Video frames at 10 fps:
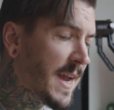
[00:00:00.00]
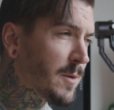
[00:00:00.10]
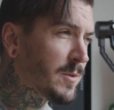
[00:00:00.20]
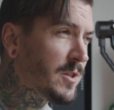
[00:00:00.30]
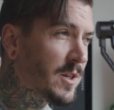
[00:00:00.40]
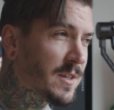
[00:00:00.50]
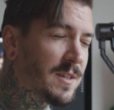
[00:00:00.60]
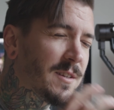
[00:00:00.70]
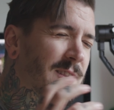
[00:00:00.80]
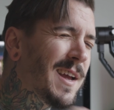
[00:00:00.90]
and it was
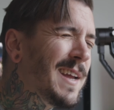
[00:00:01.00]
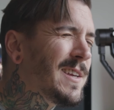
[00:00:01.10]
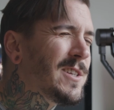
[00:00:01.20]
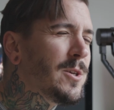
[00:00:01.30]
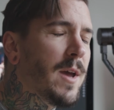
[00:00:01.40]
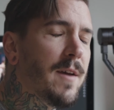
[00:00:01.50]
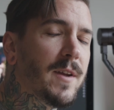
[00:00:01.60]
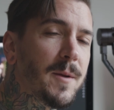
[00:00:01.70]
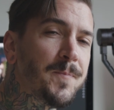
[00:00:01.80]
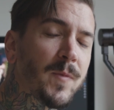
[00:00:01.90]
just slightly too
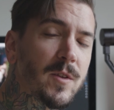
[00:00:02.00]
heavy